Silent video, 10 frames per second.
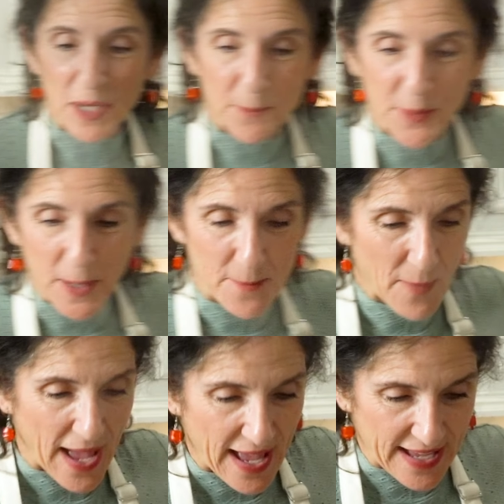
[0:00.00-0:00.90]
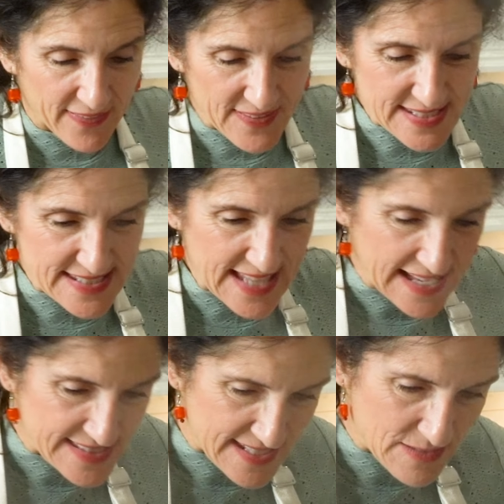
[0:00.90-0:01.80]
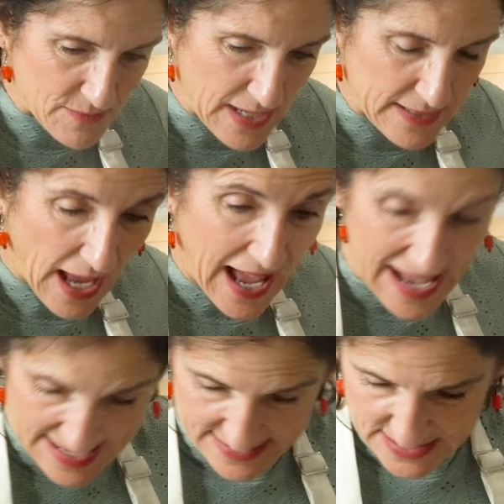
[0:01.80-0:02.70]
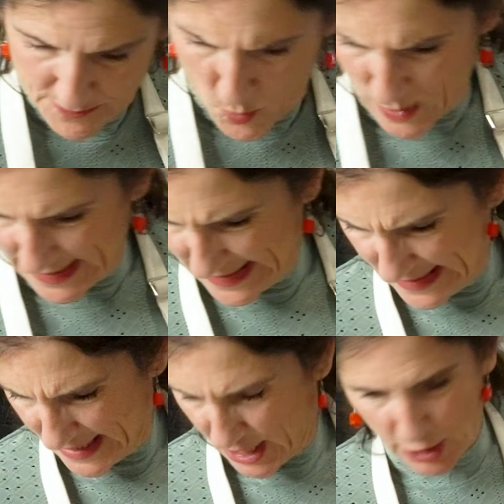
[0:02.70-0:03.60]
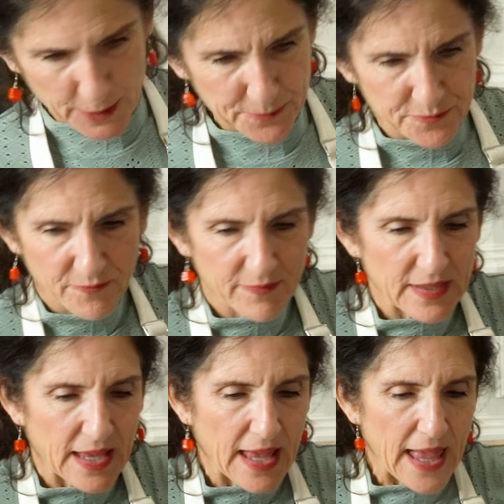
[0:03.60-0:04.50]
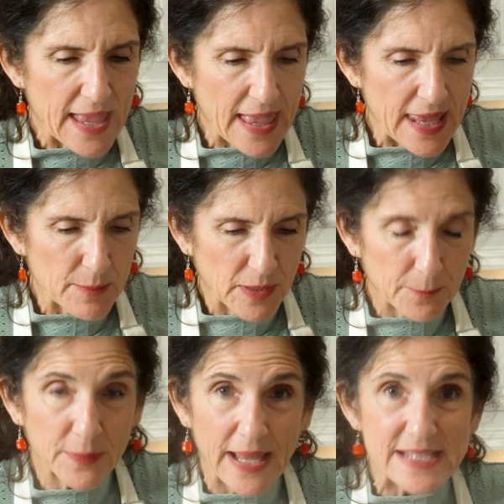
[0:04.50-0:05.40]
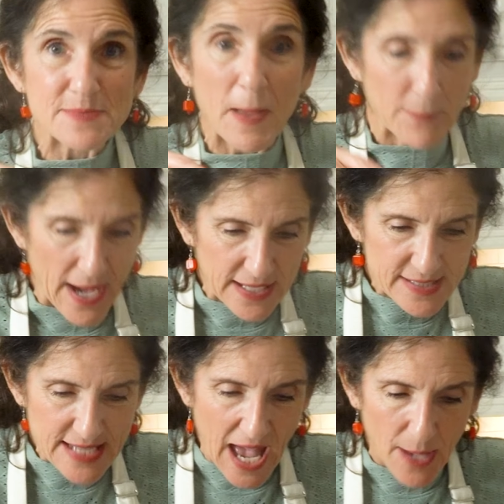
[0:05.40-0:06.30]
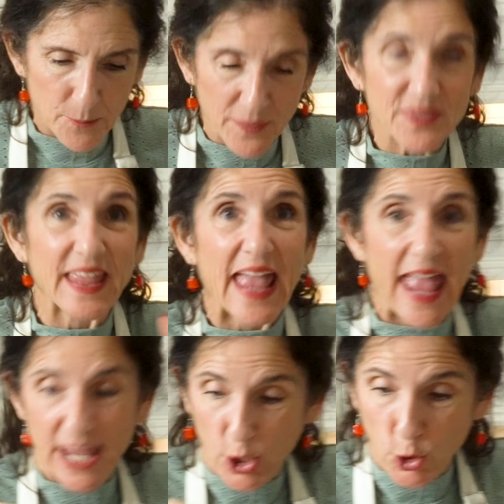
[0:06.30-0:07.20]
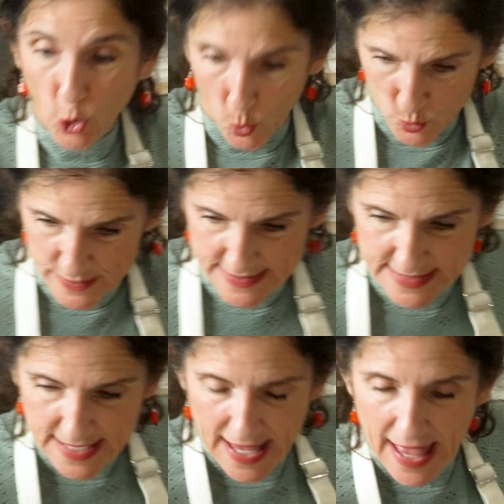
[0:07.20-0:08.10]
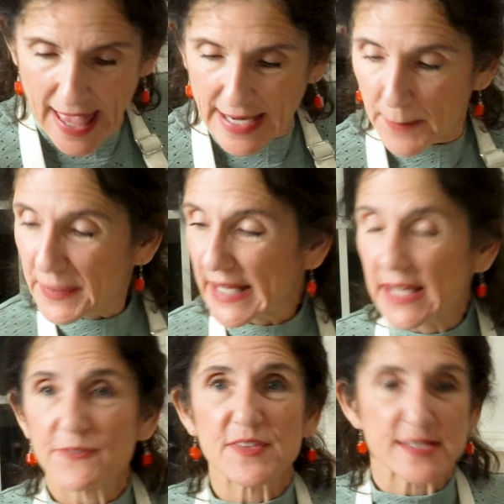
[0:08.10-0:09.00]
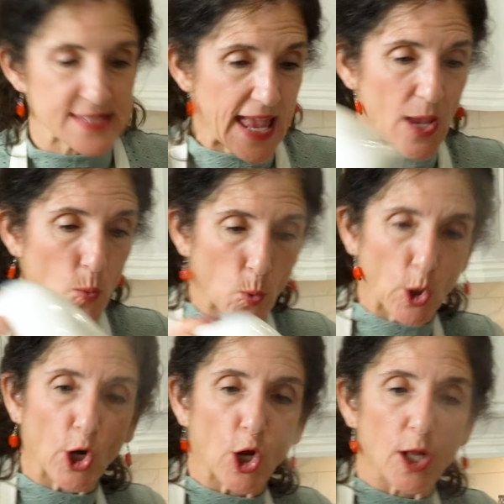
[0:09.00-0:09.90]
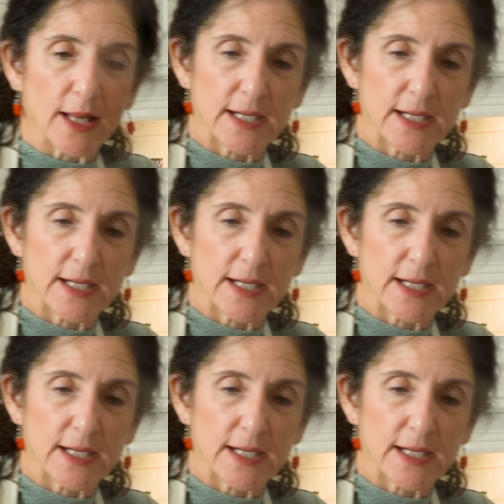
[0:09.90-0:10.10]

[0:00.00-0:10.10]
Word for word: gonna put my, this is nice and, and hot, it's boiling in here. And I'm gonna place my pot on top with the egg yolks. And I'm gonna give this a whirl.